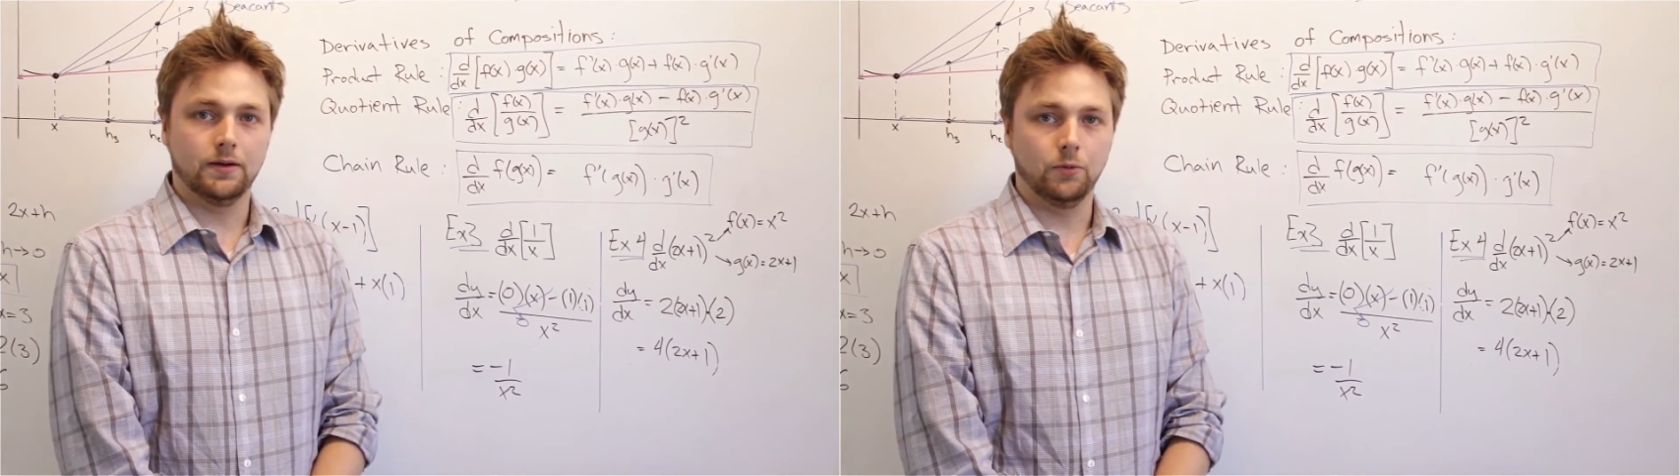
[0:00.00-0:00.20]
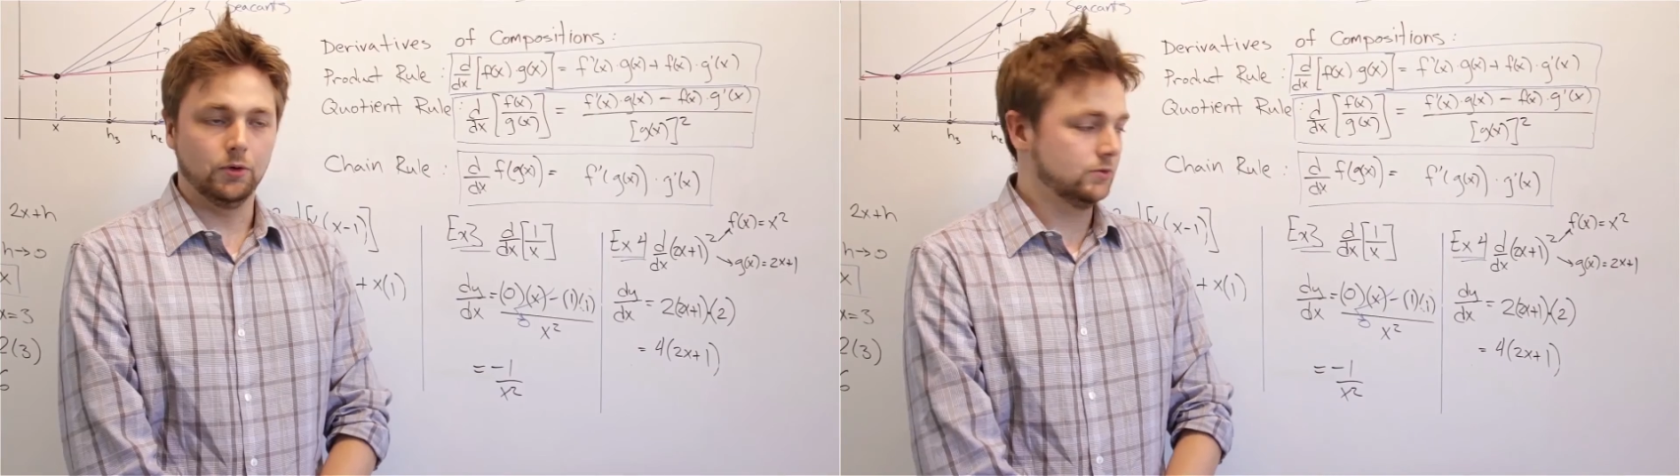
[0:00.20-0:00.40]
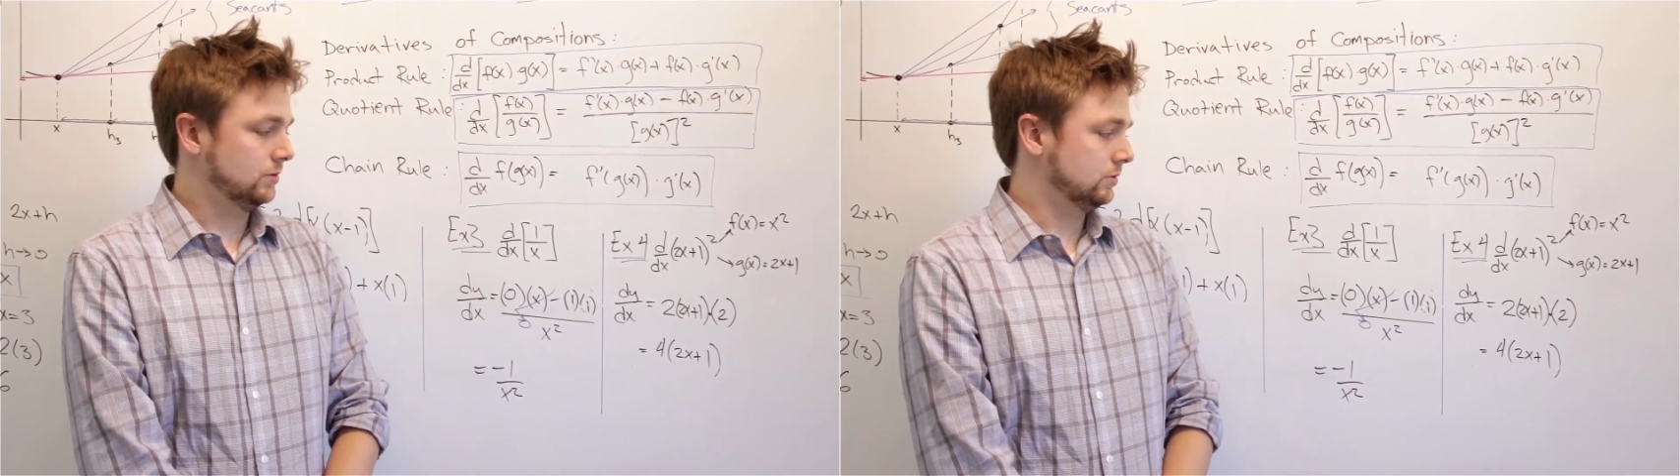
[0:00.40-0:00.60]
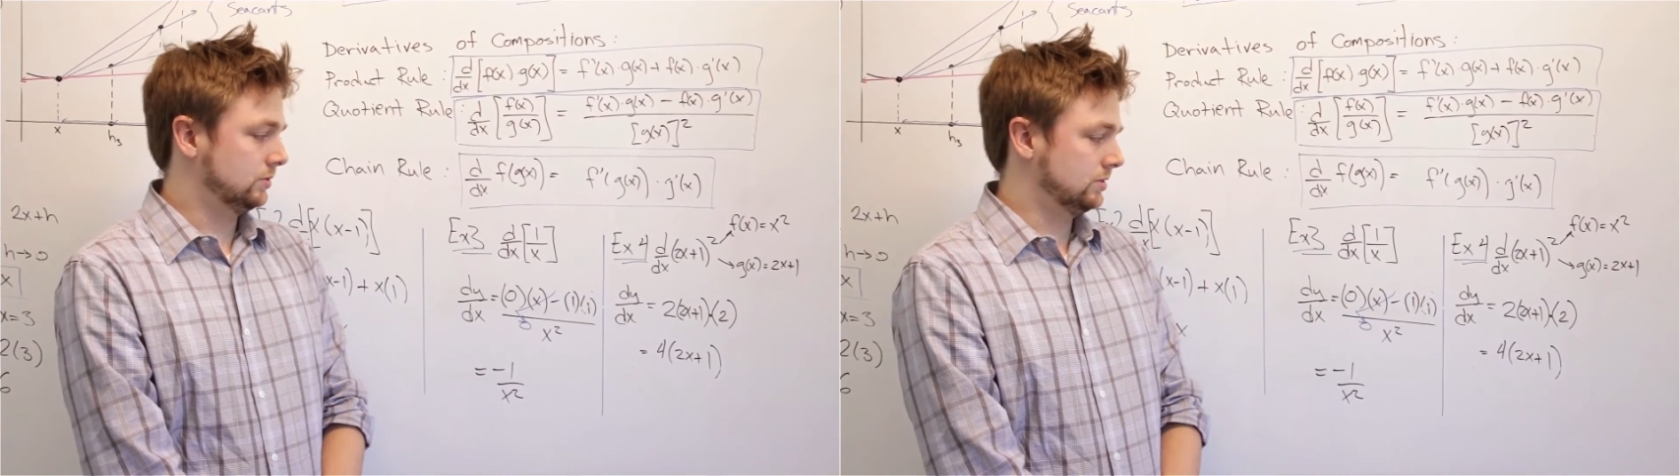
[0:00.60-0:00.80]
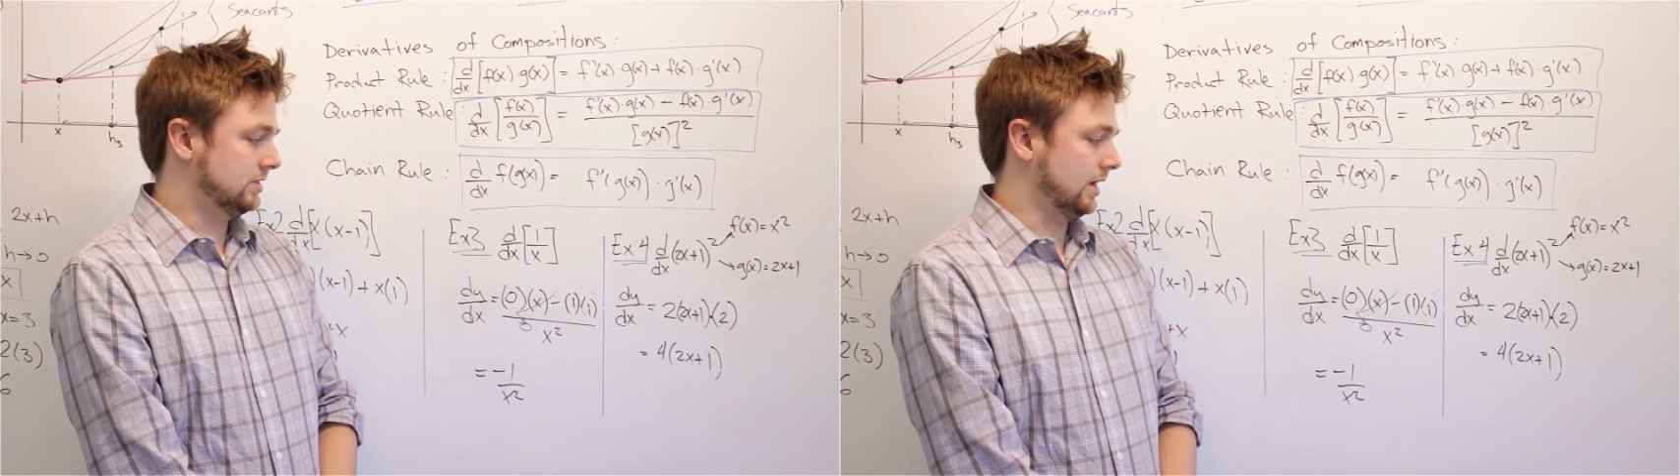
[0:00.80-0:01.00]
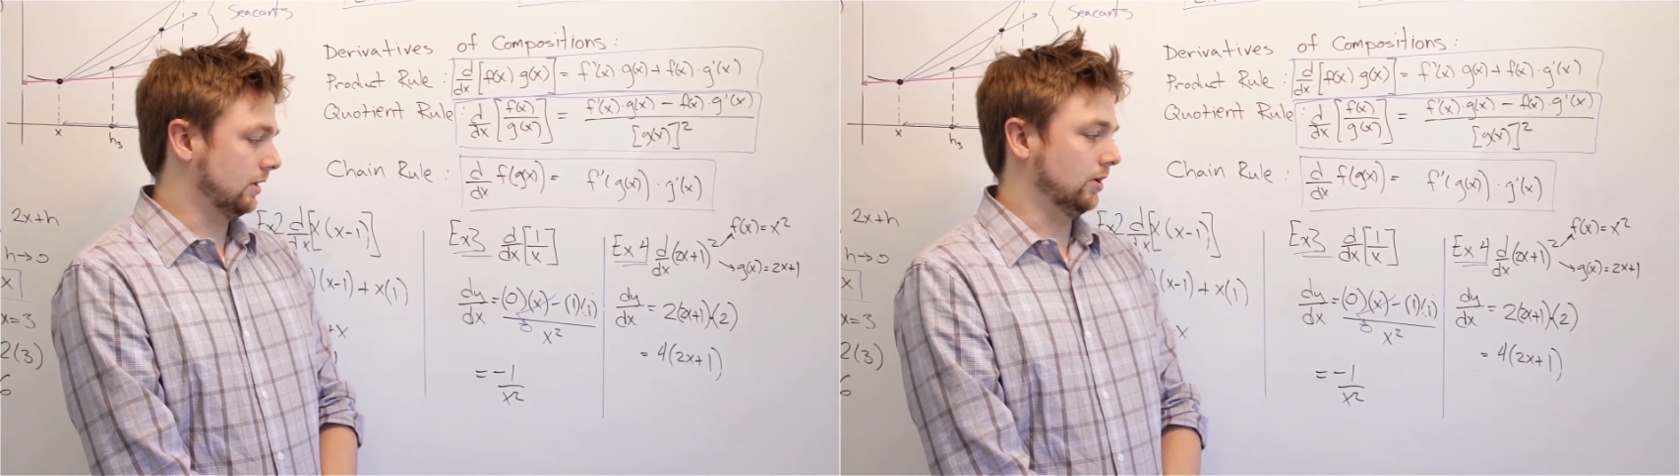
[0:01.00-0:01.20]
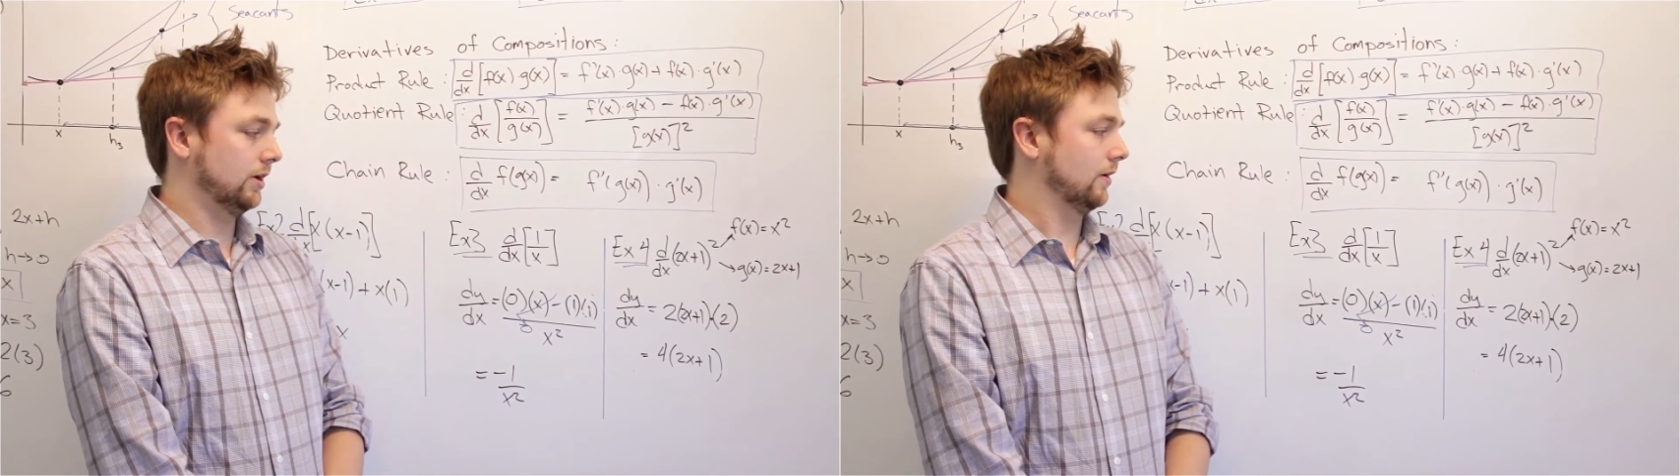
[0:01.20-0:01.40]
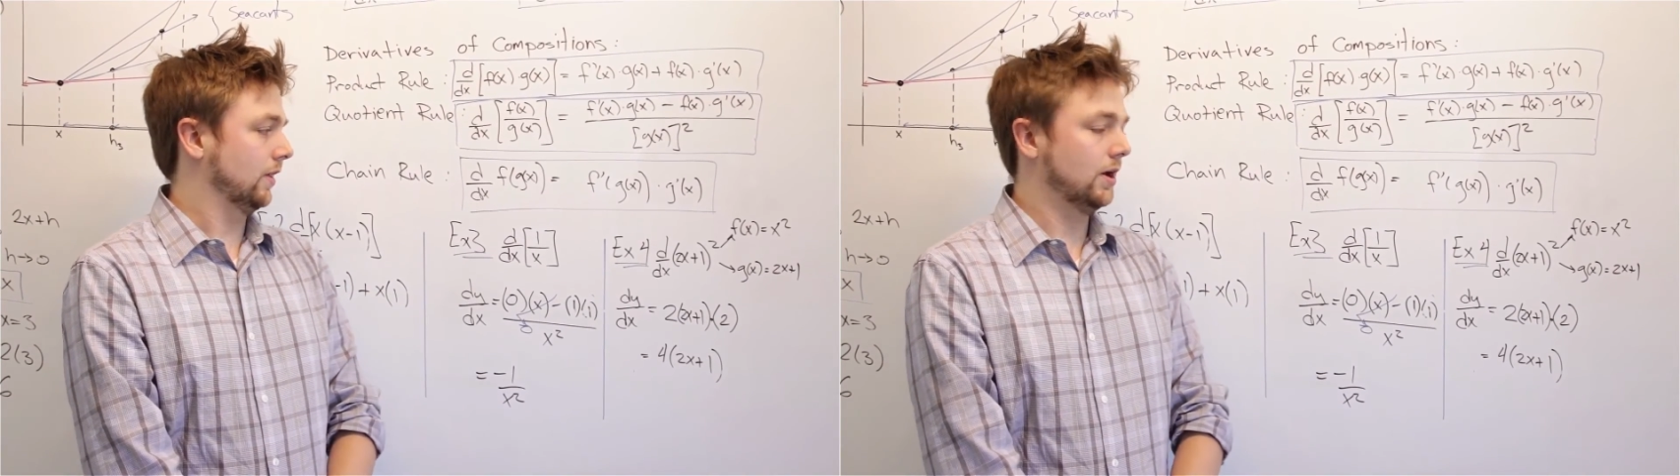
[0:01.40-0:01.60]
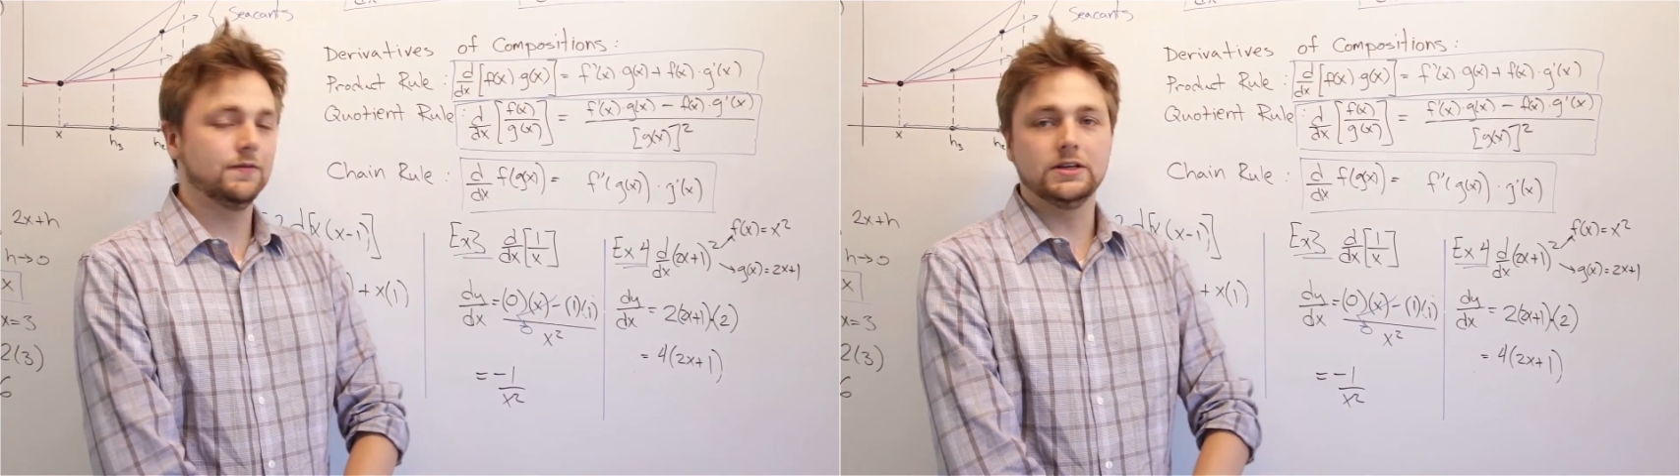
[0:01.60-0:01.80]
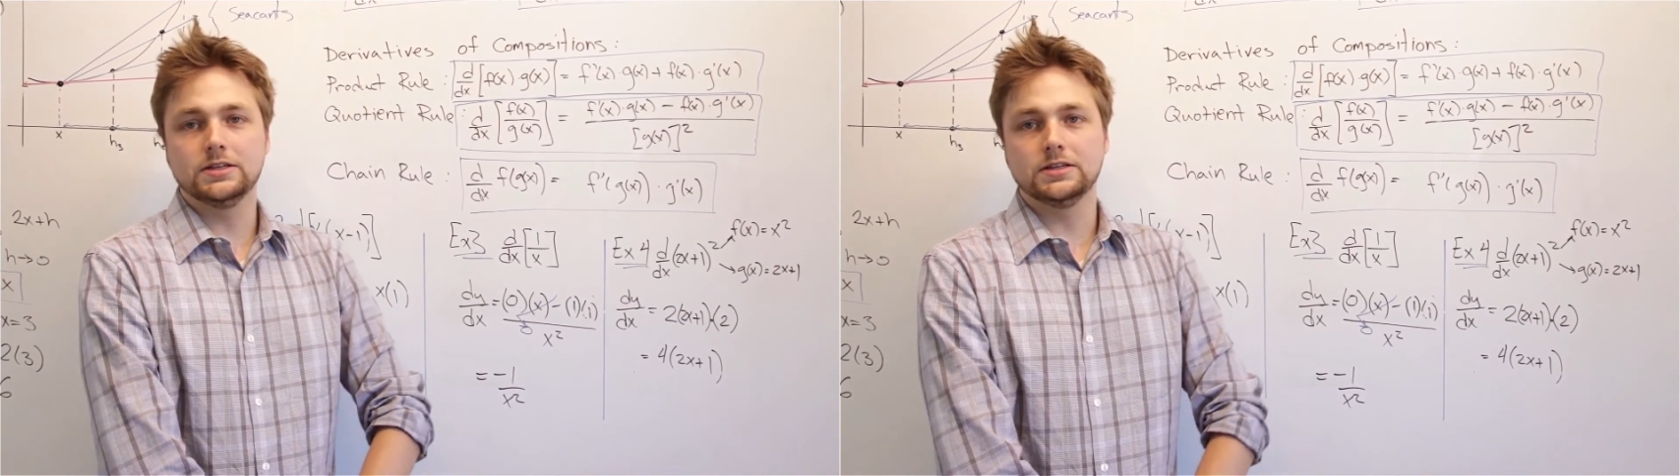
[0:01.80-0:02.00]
We'll take a look at a lot of these